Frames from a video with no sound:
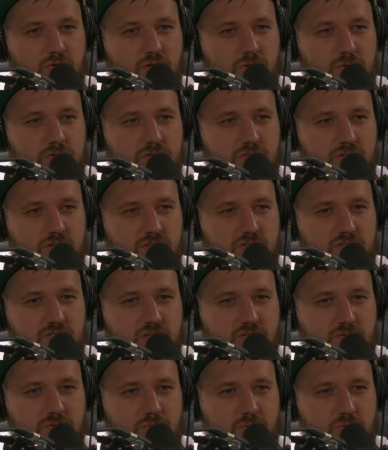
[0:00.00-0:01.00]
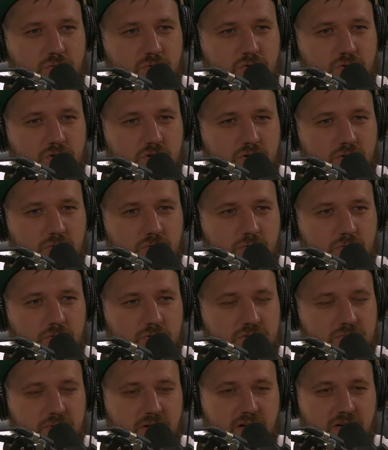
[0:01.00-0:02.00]
It was in the Civil War or the
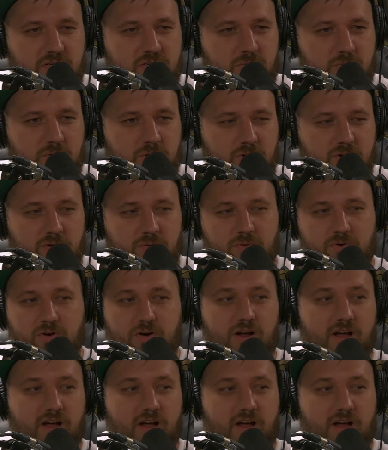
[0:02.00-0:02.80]
Spanish-American War.